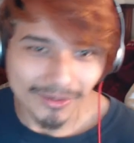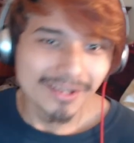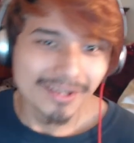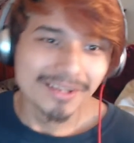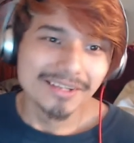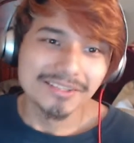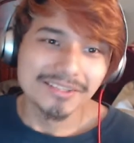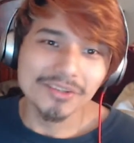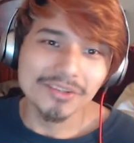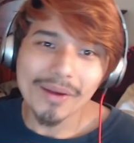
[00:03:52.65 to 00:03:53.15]

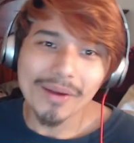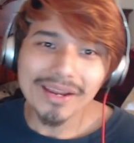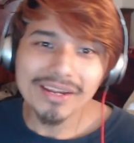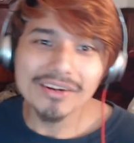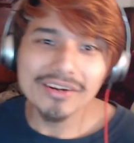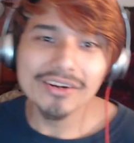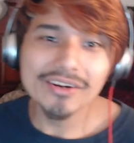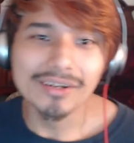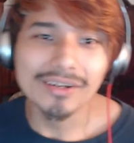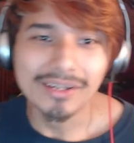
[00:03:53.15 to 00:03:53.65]
So right
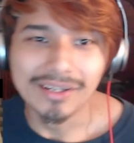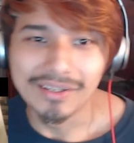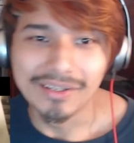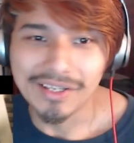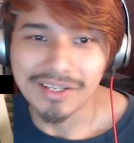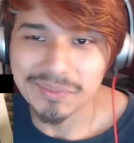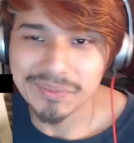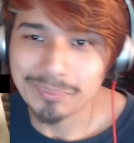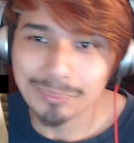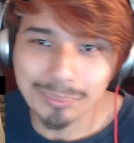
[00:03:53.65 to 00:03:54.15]
here
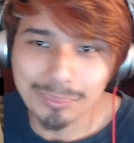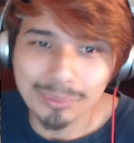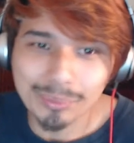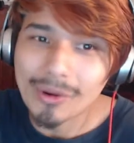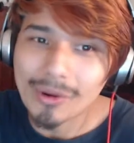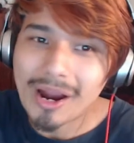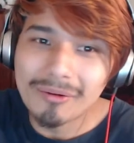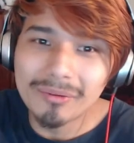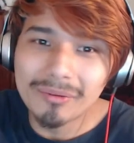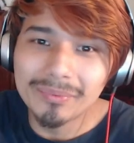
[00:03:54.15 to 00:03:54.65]
is
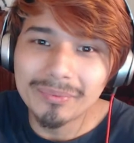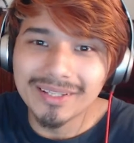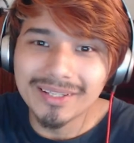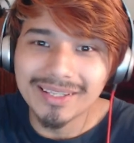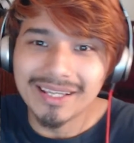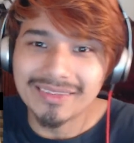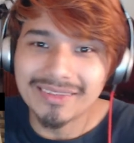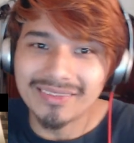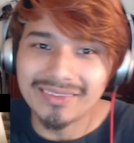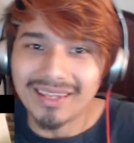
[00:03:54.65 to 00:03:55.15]
probably
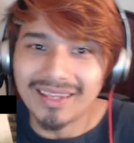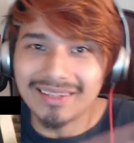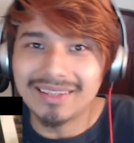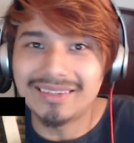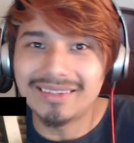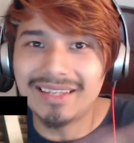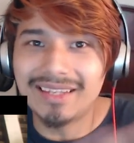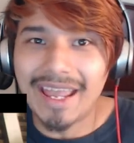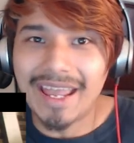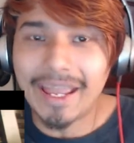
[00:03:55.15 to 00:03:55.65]
like
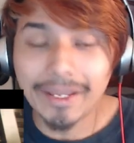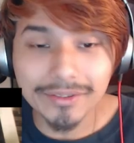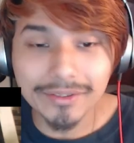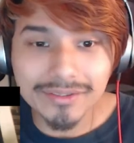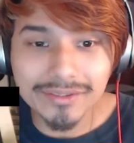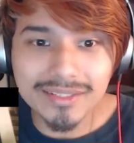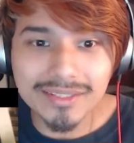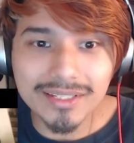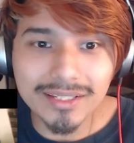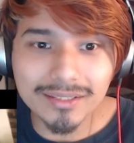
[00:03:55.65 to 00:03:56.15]
the end
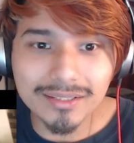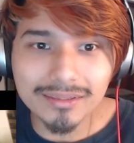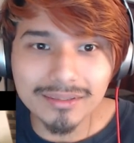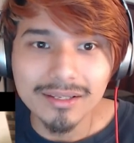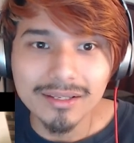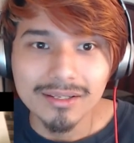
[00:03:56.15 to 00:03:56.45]
scene.